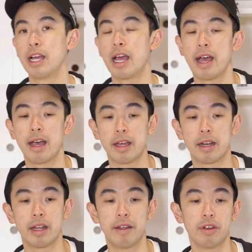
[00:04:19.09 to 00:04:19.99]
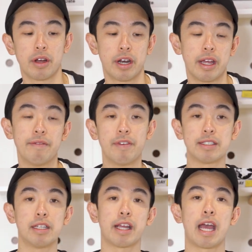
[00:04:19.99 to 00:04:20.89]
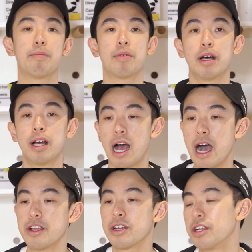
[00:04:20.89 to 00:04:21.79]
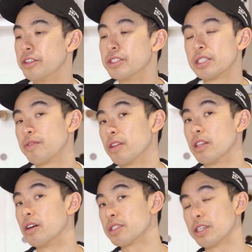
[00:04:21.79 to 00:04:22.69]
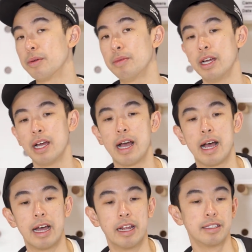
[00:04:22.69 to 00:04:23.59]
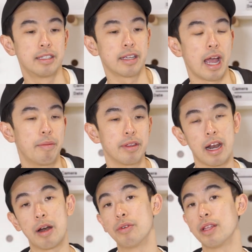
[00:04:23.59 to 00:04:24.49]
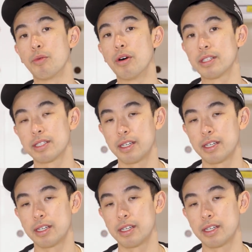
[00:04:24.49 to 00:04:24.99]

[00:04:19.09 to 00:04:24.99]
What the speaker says: and if you're going to invest in a camera, are you going to use this for the long term? And is this a camera that I really want?